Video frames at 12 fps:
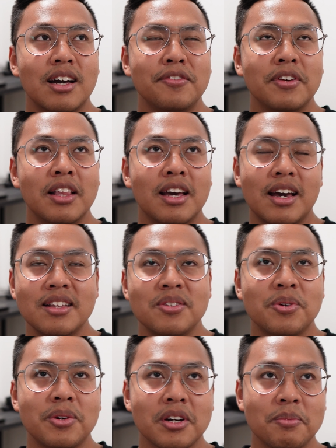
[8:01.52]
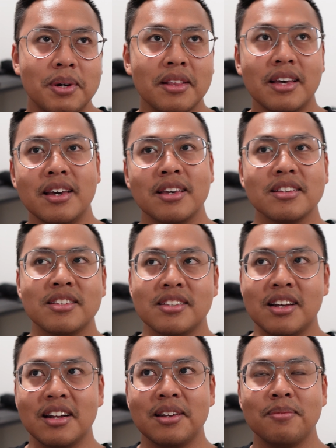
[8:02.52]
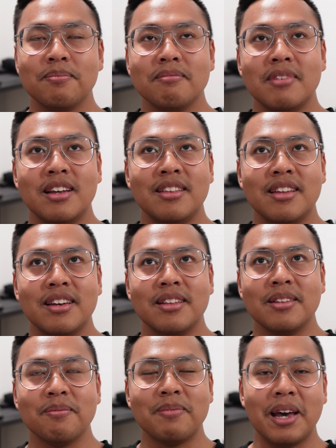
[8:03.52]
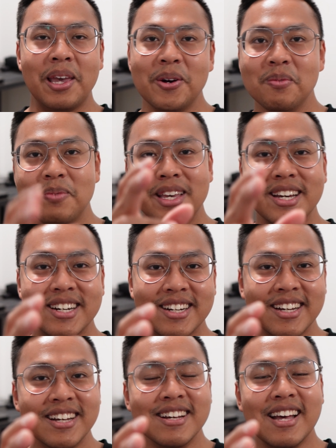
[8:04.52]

I feel like I talk about like startup and then myopia,